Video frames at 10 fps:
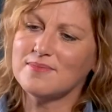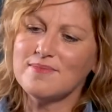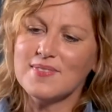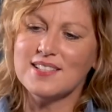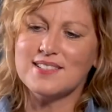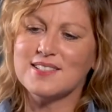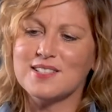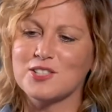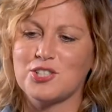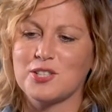
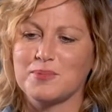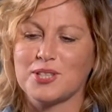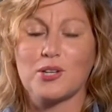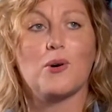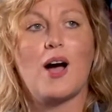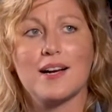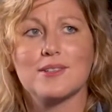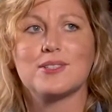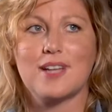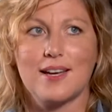assistantship to go to Ohio
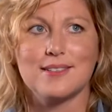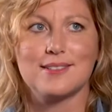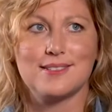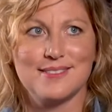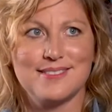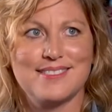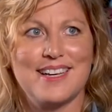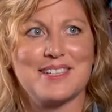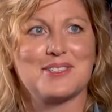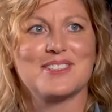State,
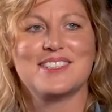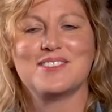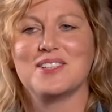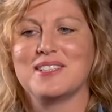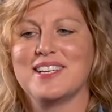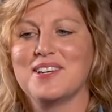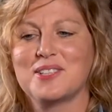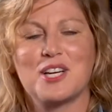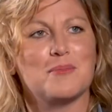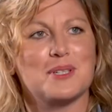actually, in
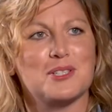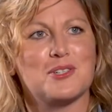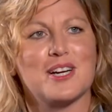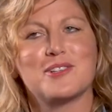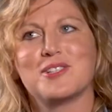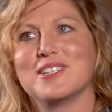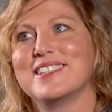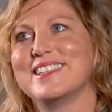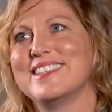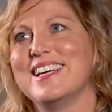healthcare administration.
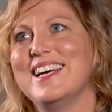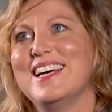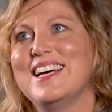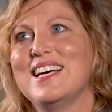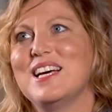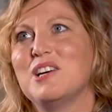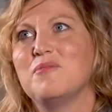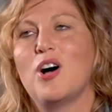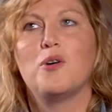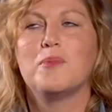And
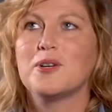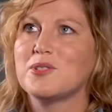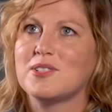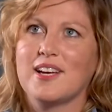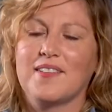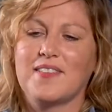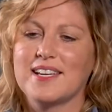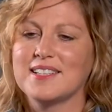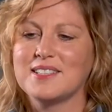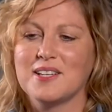almost at the
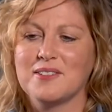end of